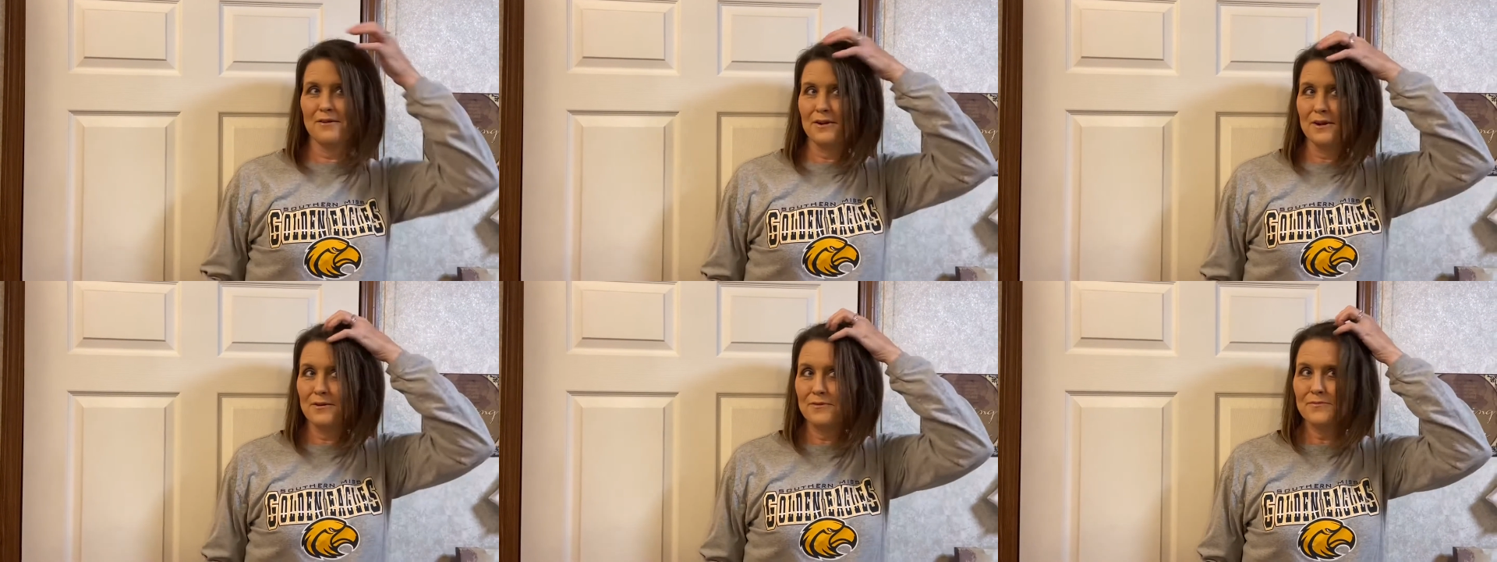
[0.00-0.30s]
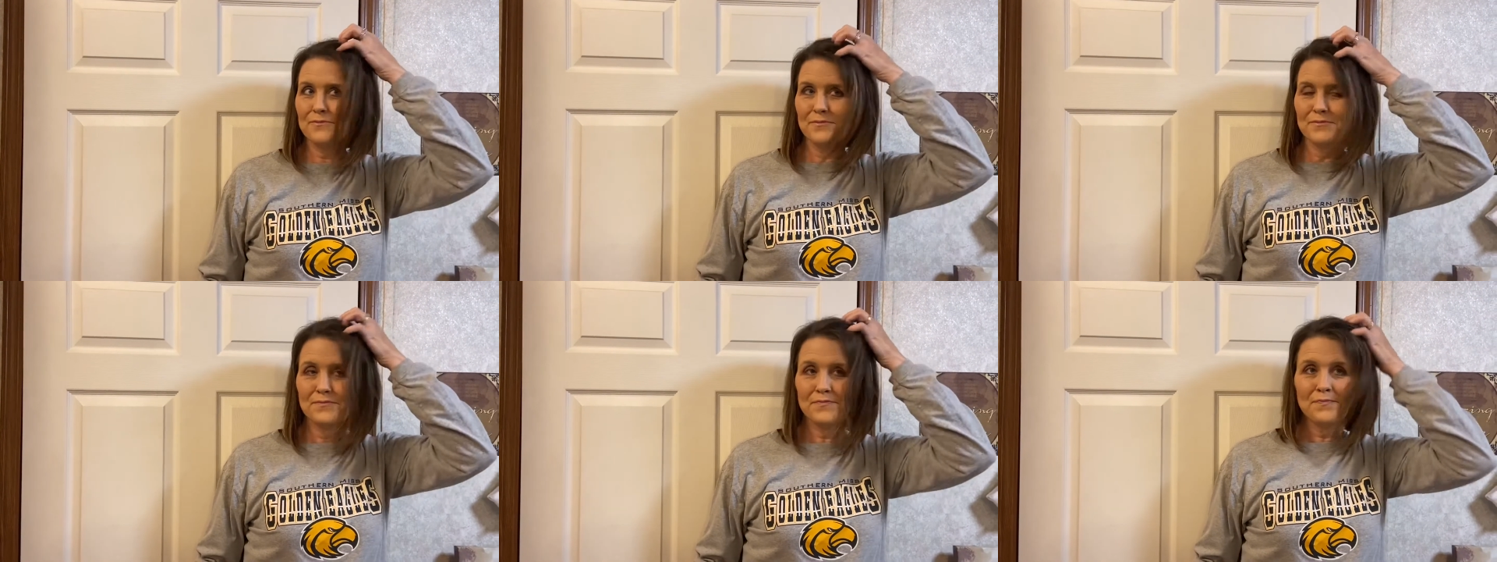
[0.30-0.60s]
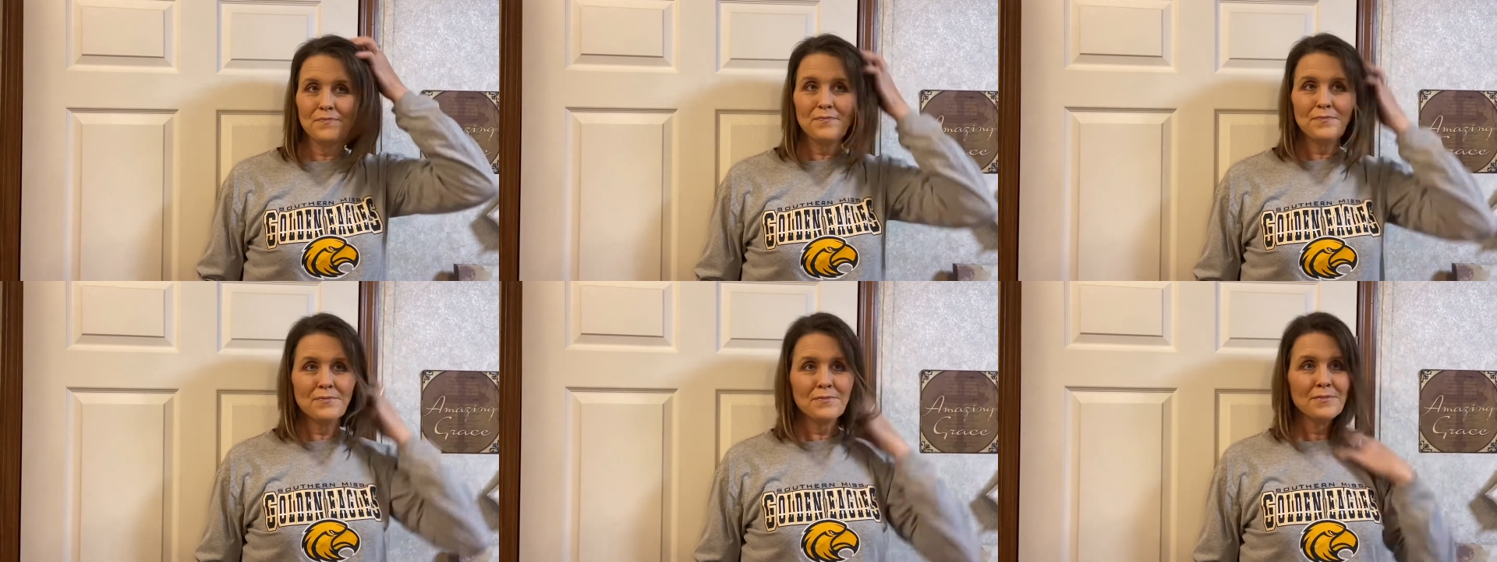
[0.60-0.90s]
know.
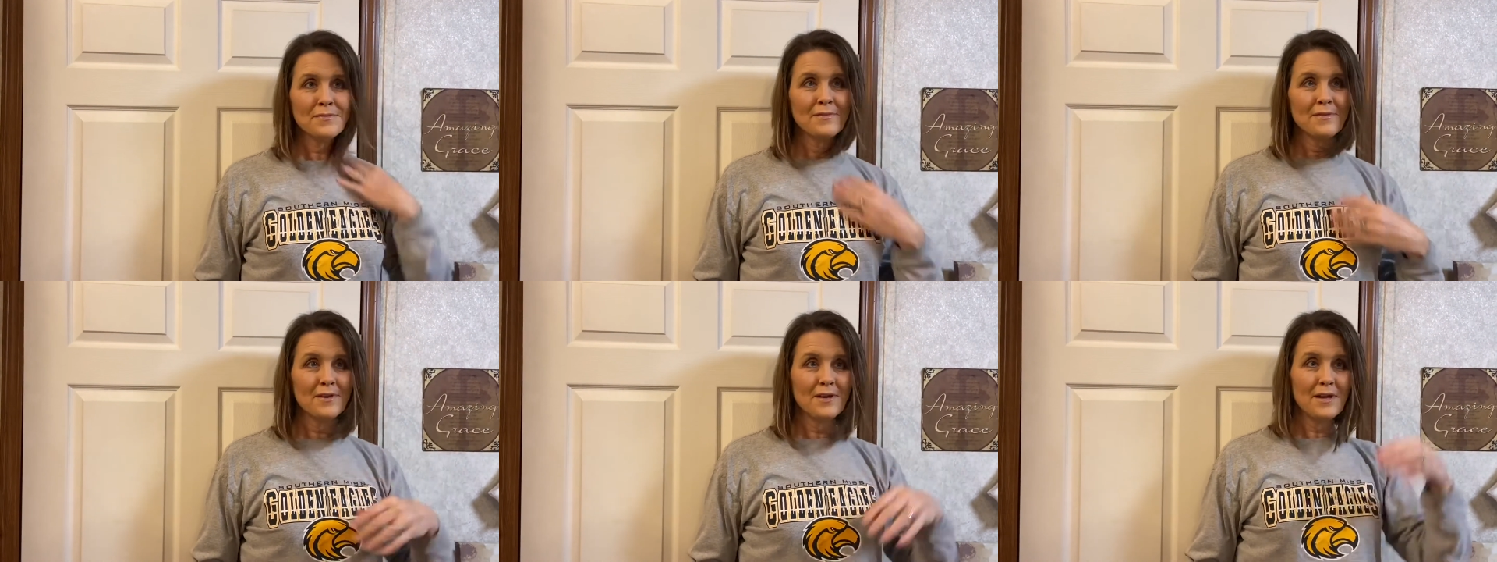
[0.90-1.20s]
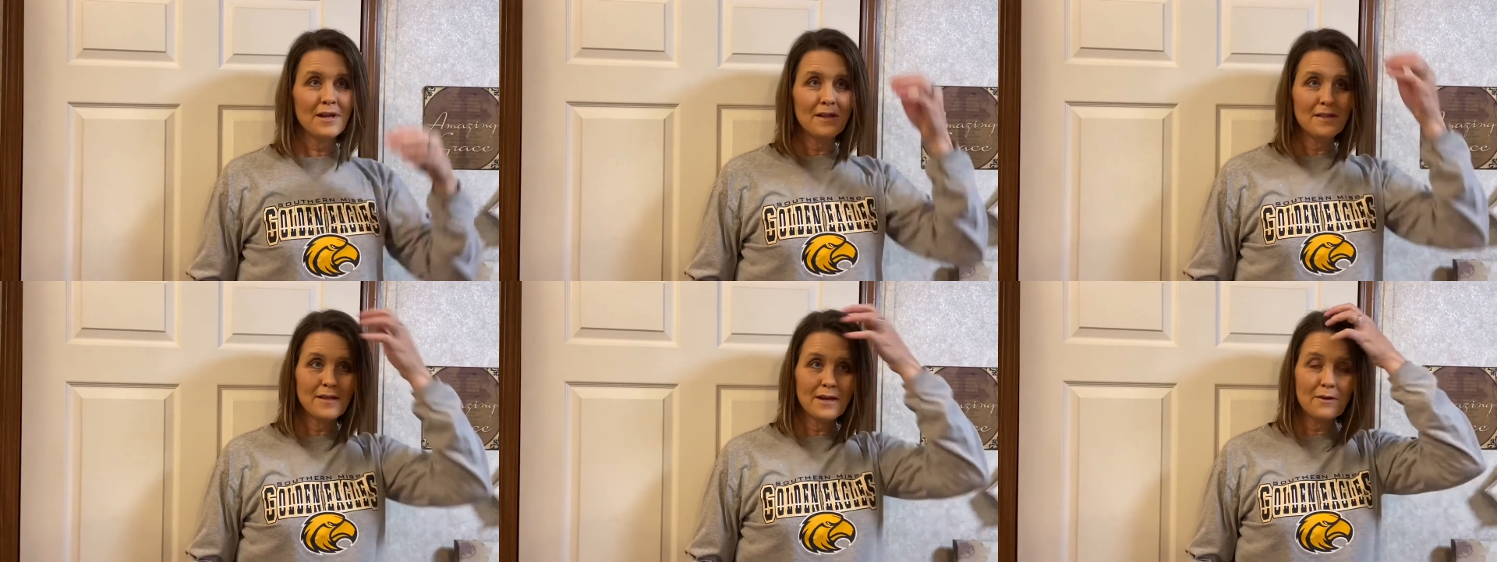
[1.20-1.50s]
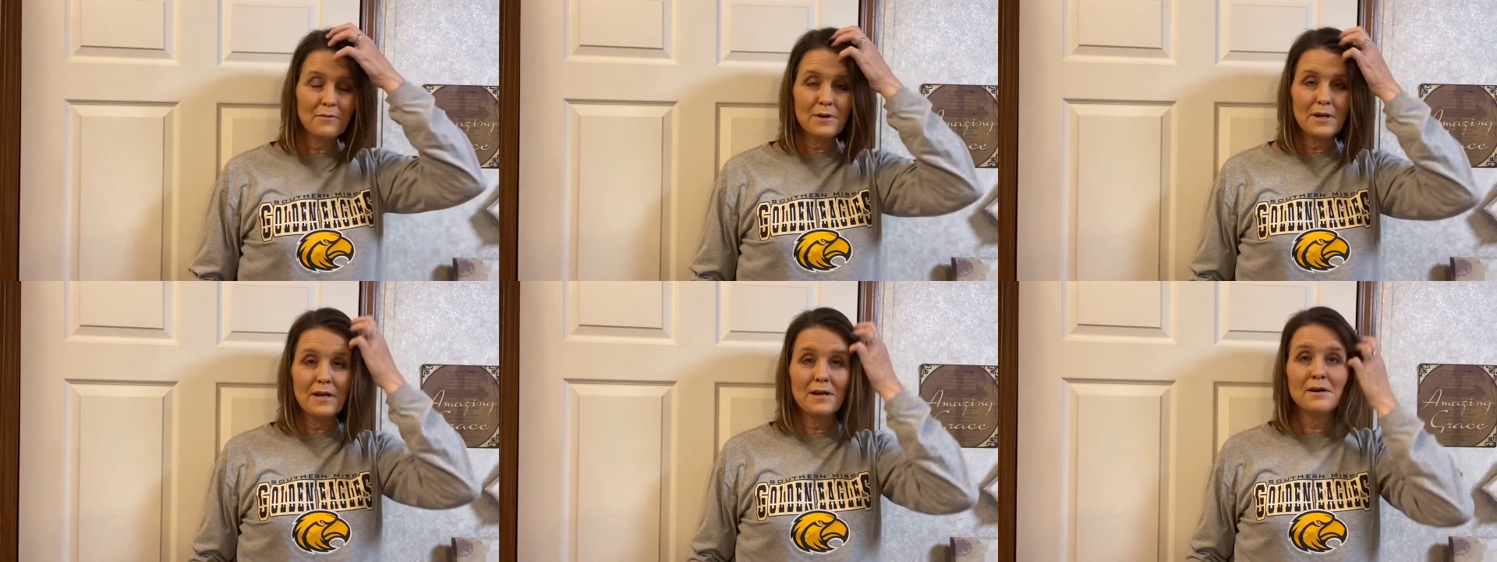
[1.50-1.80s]
Anything
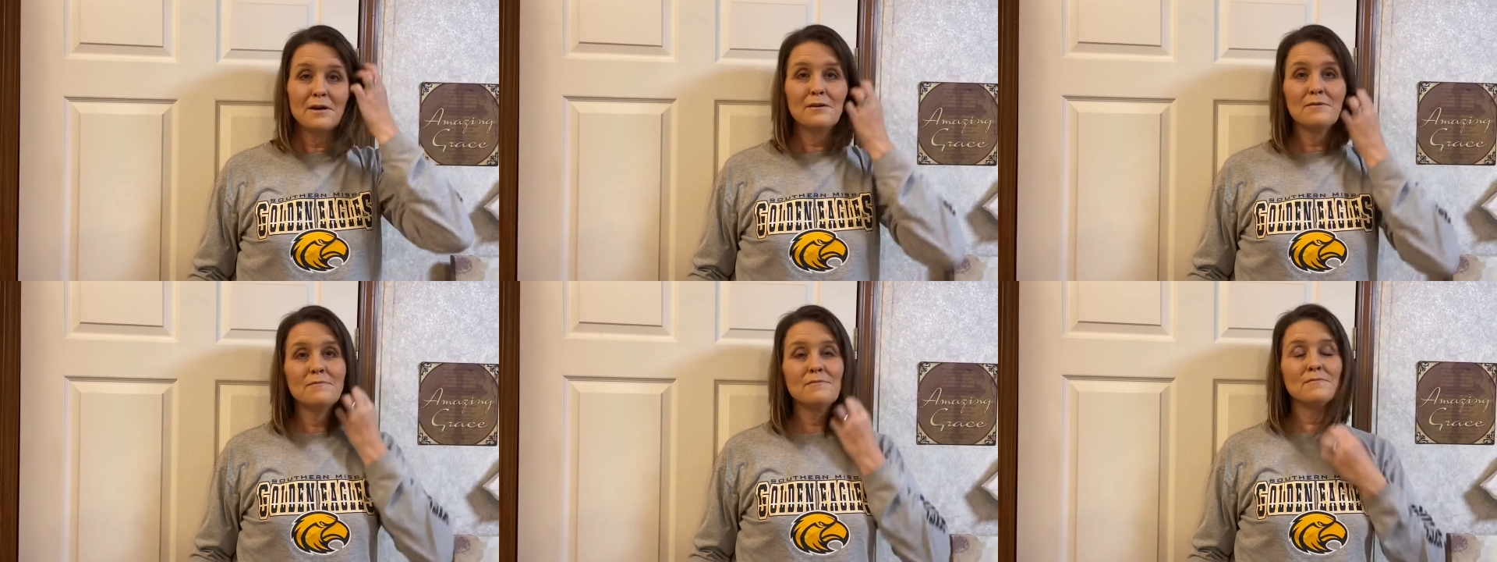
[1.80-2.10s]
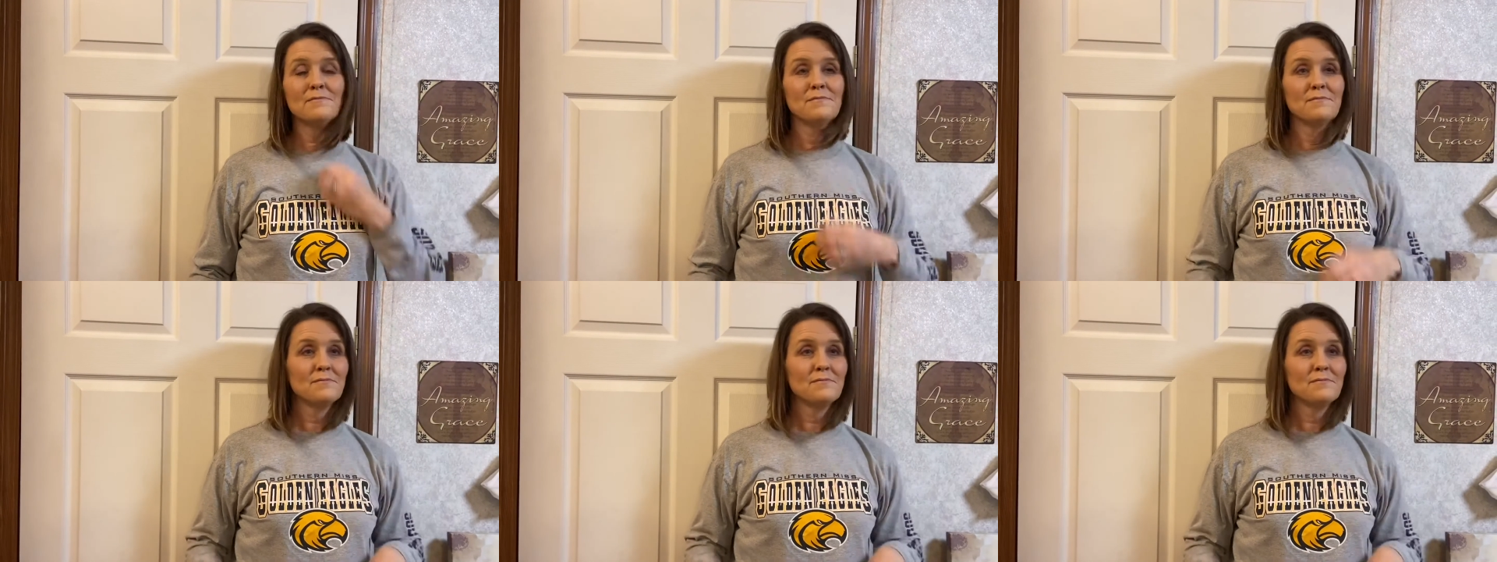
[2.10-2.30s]
would help.